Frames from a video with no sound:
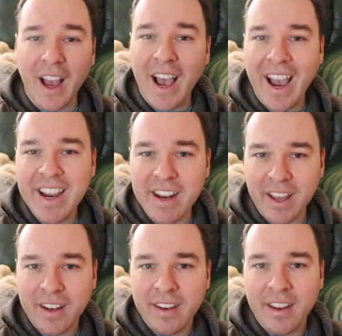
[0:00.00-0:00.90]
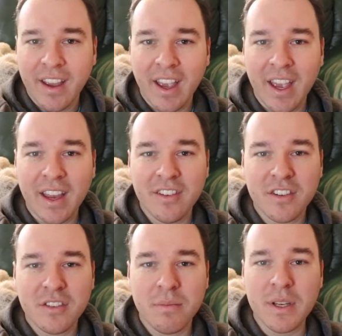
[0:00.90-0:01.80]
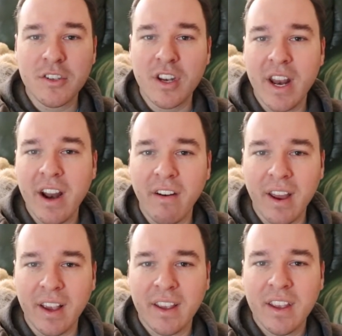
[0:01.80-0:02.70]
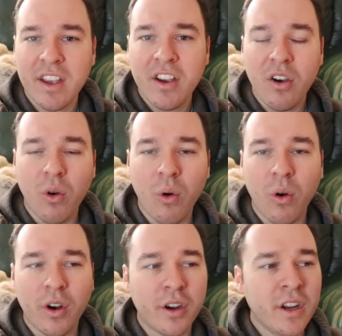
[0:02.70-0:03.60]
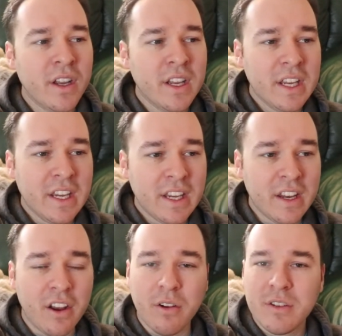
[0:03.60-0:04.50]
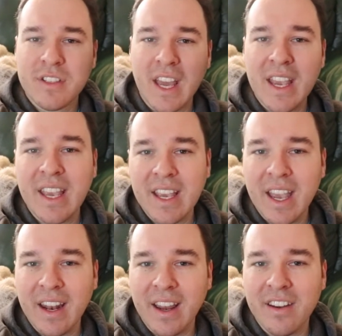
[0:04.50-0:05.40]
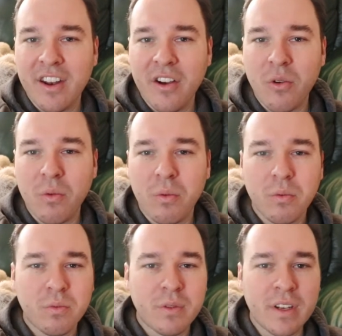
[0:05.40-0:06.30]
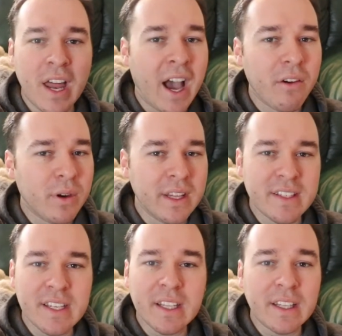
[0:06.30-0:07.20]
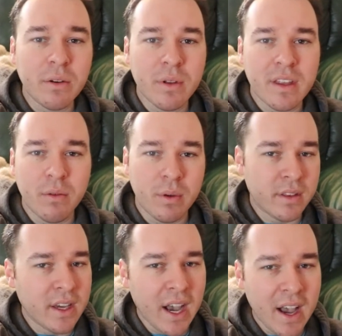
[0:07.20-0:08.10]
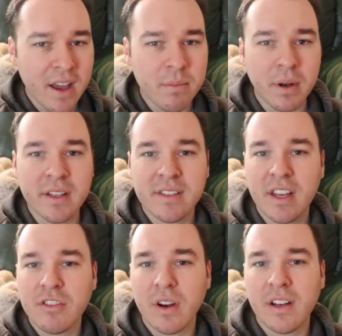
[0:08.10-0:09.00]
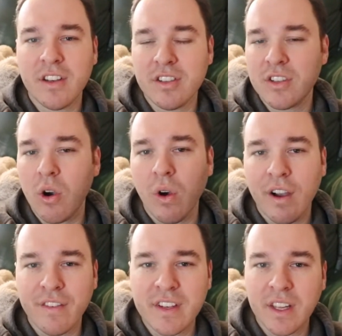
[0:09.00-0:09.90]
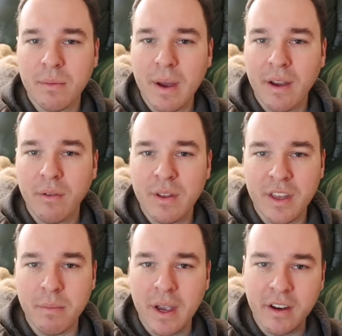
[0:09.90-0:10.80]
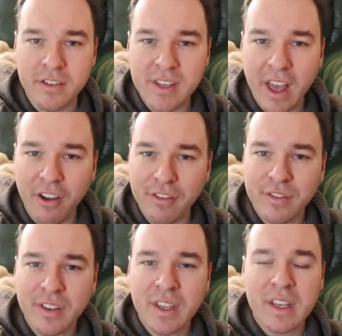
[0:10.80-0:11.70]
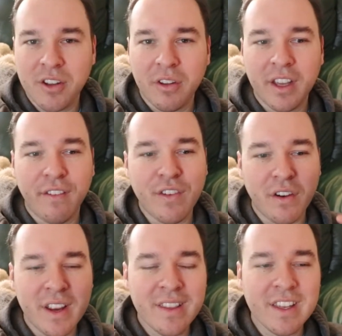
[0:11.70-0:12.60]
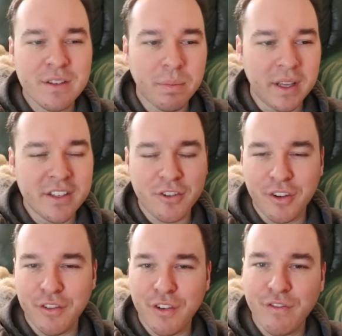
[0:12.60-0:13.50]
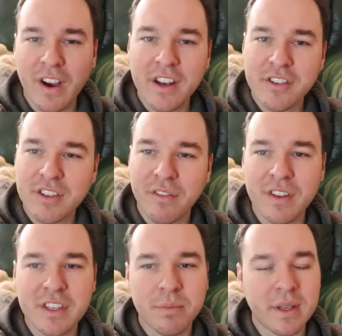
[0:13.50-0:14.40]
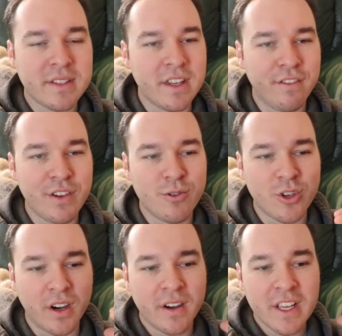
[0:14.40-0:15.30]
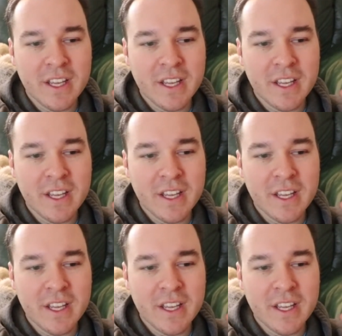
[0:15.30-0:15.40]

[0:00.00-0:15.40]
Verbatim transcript: to hide it and just be generic or you know taking it and you know not really dealing with it with God but instead trying to just go off and deal by, with it by yourself so like if you're in this place or if you find yourself in this place in the future